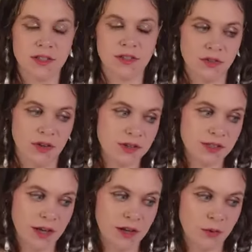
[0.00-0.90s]
and to
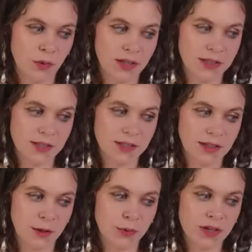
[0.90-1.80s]
understand what is the
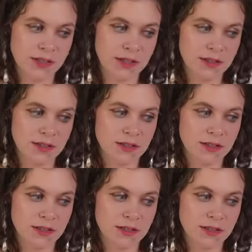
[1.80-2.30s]
style process.